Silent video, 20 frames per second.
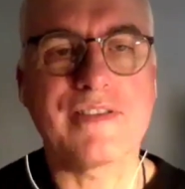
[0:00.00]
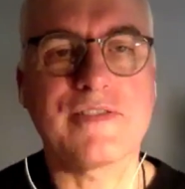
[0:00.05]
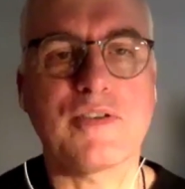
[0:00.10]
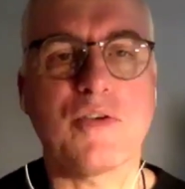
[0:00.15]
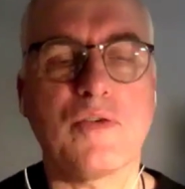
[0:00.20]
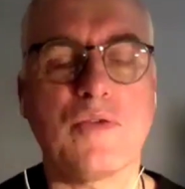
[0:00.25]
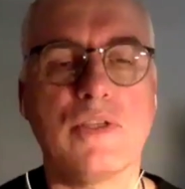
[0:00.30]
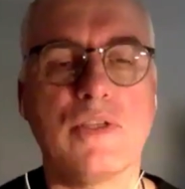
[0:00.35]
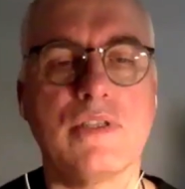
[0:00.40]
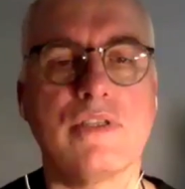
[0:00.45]

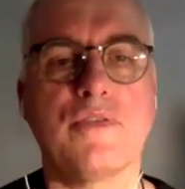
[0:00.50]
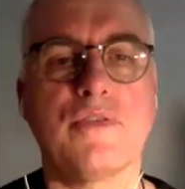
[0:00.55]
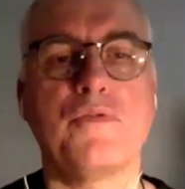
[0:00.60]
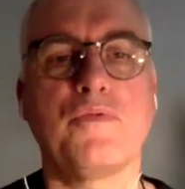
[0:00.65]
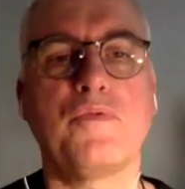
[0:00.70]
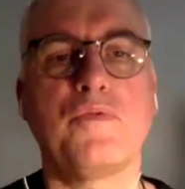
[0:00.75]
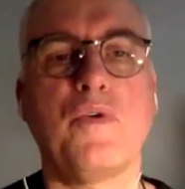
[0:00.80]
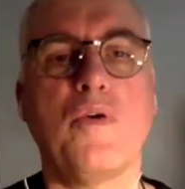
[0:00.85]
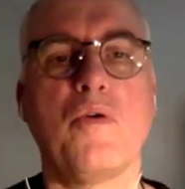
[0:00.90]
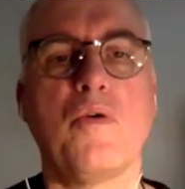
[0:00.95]
So it's a
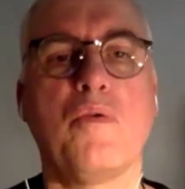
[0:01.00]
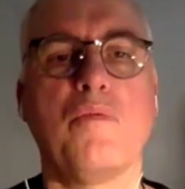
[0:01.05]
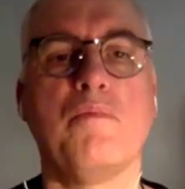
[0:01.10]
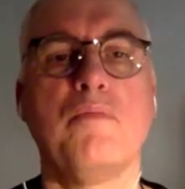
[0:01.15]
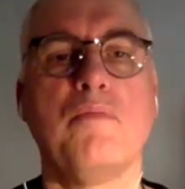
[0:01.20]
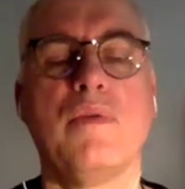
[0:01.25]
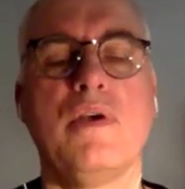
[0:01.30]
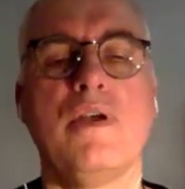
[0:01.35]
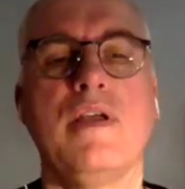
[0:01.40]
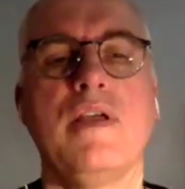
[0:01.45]

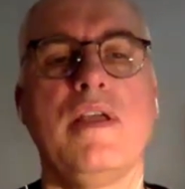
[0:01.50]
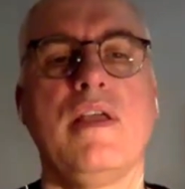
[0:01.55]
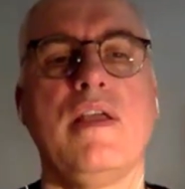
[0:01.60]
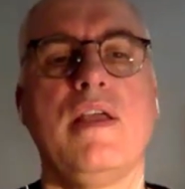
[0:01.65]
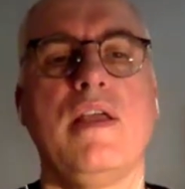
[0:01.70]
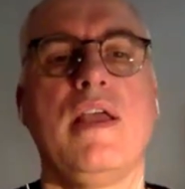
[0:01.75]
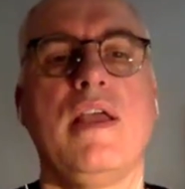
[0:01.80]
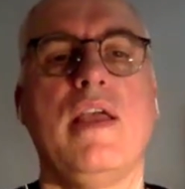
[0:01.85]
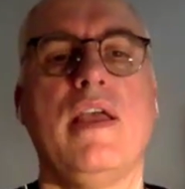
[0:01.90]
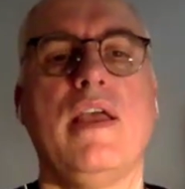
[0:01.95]
form,
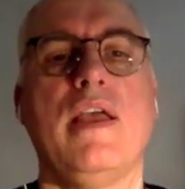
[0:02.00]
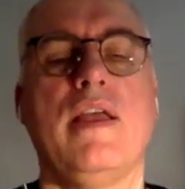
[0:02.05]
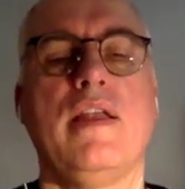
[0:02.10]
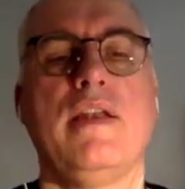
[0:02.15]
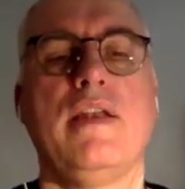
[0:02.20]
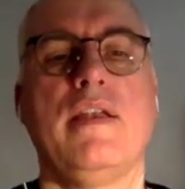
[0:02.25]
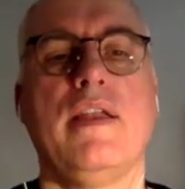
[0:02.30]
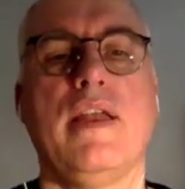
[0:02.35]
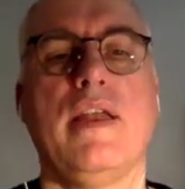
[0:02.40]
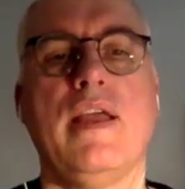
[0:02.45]

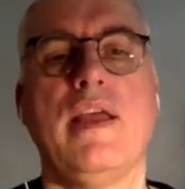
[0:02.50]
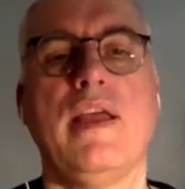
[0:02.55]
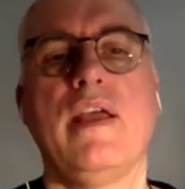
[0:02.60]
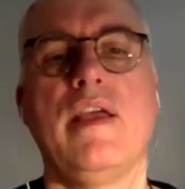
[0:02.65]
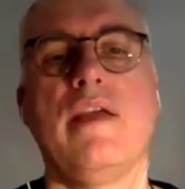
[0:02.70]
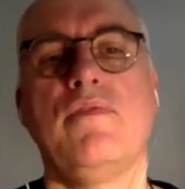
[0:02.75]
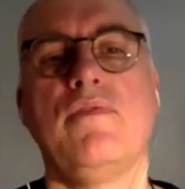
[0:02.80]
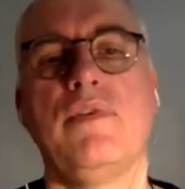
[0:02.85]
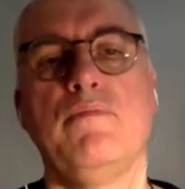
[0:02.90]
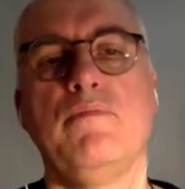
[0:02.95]
and
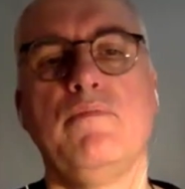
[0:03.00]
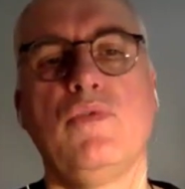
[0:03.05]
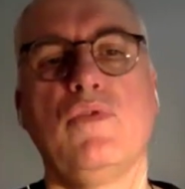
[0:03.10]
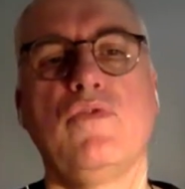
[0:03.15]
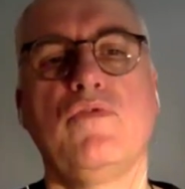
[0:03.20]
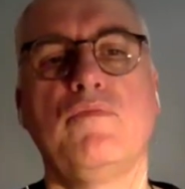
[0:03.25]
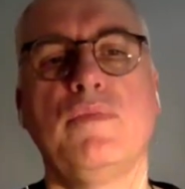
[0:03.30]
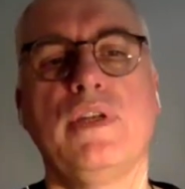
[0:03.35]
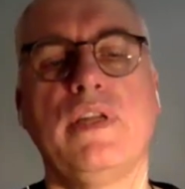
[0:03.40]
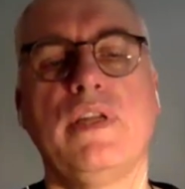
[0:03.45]
every
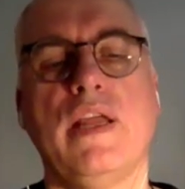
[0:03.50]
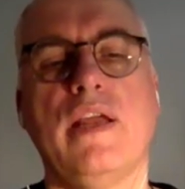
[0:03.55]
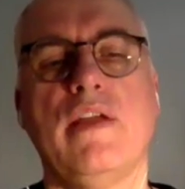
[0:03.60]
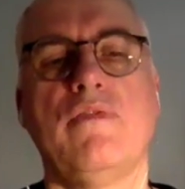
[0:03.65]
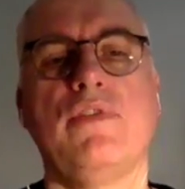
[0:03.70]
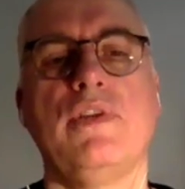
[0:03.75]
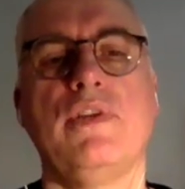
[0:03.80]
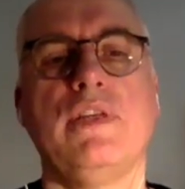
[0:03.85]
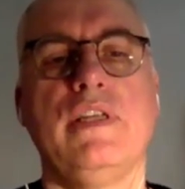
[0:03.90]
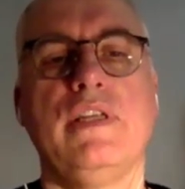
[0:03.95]
movement,
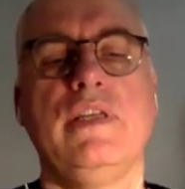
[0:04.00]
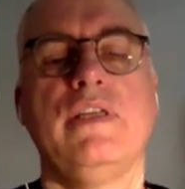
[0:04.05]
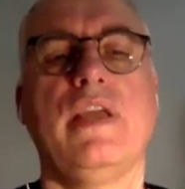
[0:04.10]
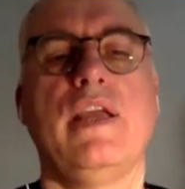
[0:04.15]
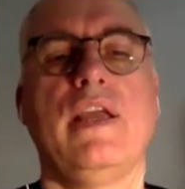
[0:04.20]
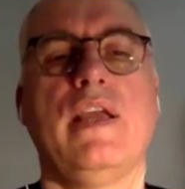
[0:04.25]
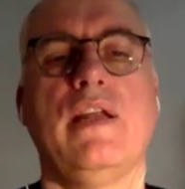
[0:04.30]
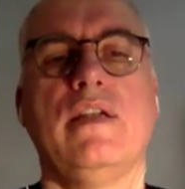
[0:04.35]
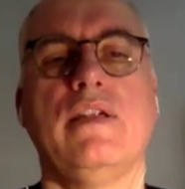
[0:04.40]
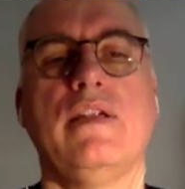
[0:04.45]
every
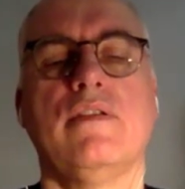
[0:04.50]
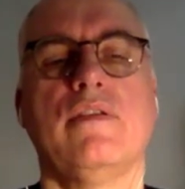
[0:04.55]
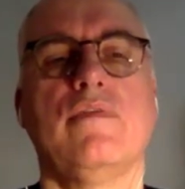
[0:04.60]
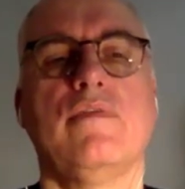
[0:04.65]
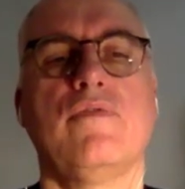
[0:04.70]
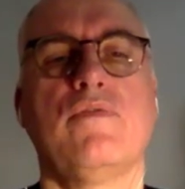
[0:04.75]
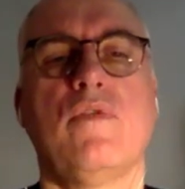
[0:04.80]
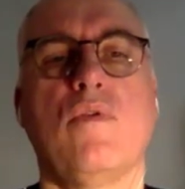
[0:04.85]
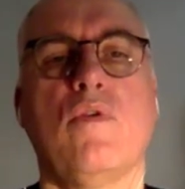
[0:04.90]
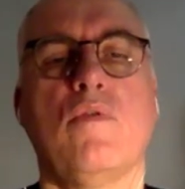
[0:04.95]
detail in the
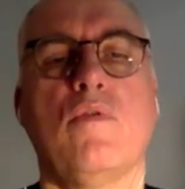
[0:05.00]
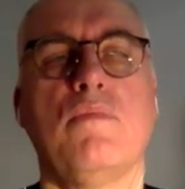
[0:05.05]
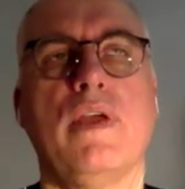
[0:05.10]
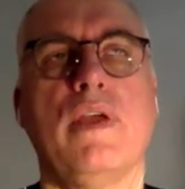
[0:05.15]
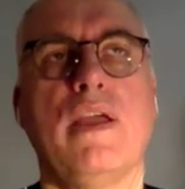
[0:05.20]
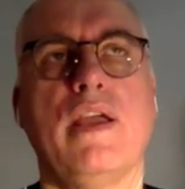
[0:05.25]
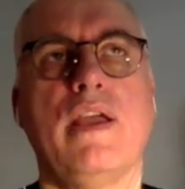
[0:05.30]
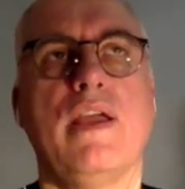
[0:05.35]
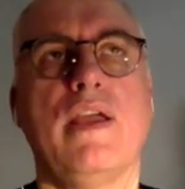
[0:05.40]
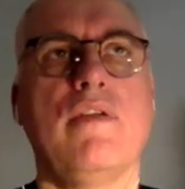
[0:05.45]
form,
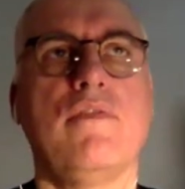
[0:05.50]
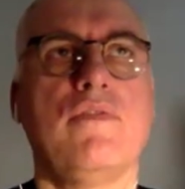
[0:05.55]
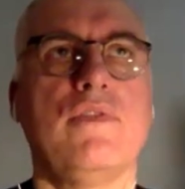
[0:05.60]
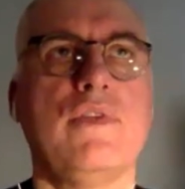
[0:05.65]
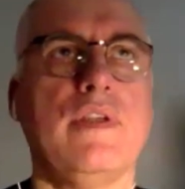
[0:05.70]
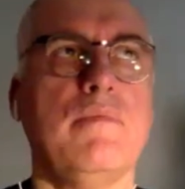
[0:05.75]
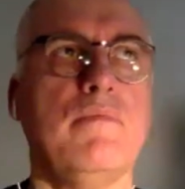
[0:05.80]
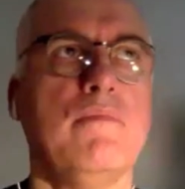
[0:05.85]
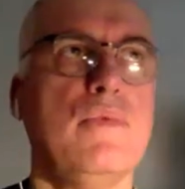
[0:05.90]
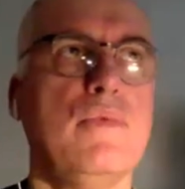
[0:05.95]

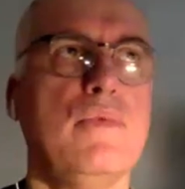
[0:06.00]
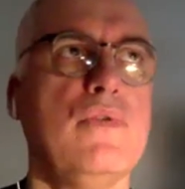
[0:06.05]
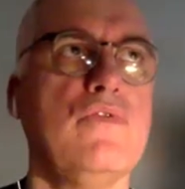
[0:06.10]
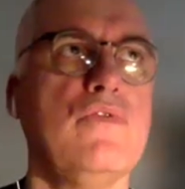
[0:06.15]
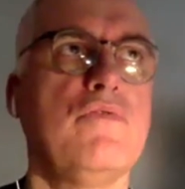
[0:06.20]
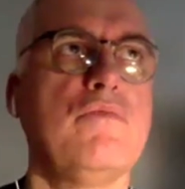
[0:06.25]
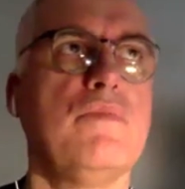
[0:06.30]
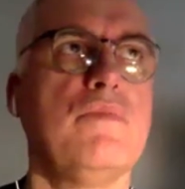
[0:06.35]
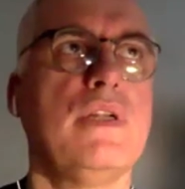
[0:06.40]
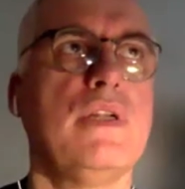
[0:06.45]
every
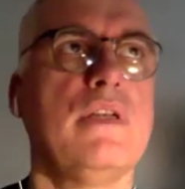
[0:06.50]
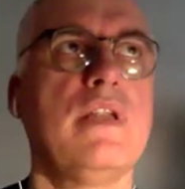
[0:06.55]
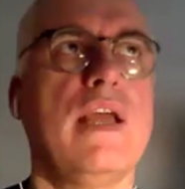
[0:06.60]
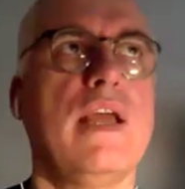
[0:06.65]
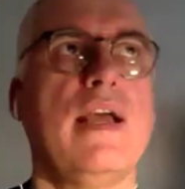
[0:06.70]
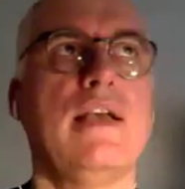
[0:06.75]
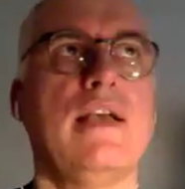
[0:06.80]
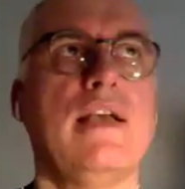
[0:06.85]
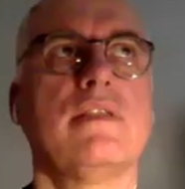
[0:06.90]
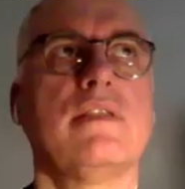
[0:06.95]
movement
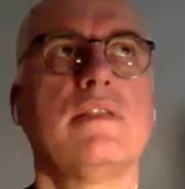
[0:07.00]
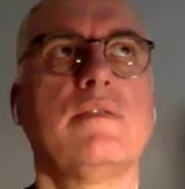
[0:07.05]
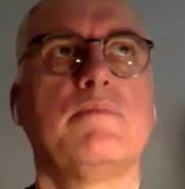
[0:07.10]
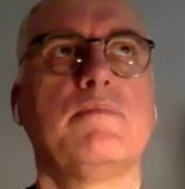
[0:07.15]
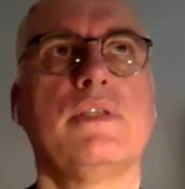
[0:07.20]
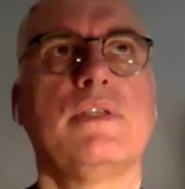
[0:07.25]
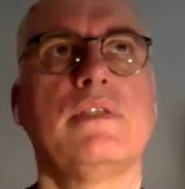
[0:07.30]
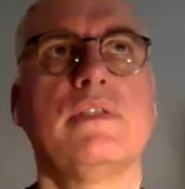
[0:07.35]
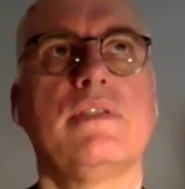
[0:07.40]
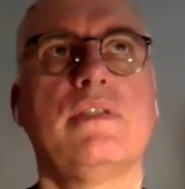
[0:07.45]
has a
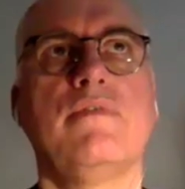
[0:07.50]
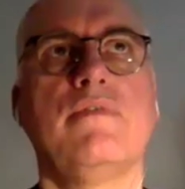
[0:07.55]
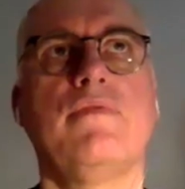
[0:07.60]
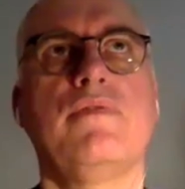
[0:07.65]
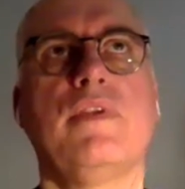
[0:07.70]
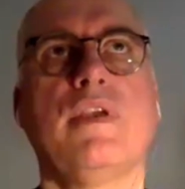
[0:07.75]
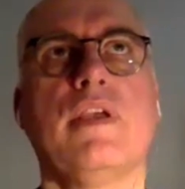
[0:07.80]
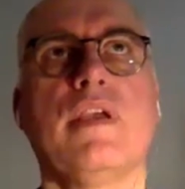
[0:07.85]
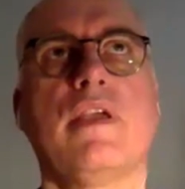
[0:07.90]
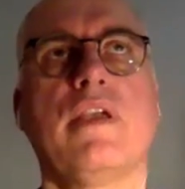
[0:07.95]

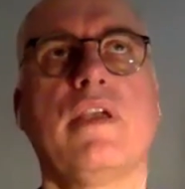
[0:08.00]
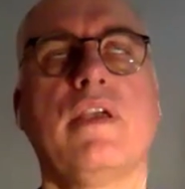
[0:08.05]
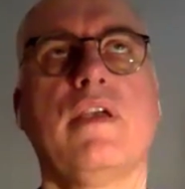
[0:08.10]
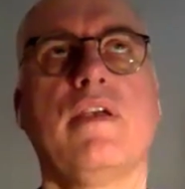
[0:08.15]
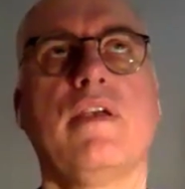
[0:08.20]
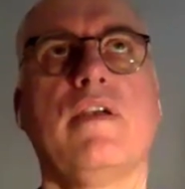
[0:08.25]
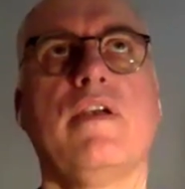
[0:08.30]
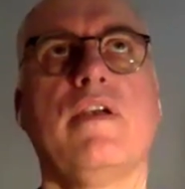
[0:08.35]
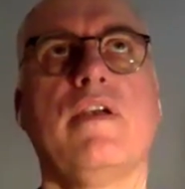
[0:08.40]
specific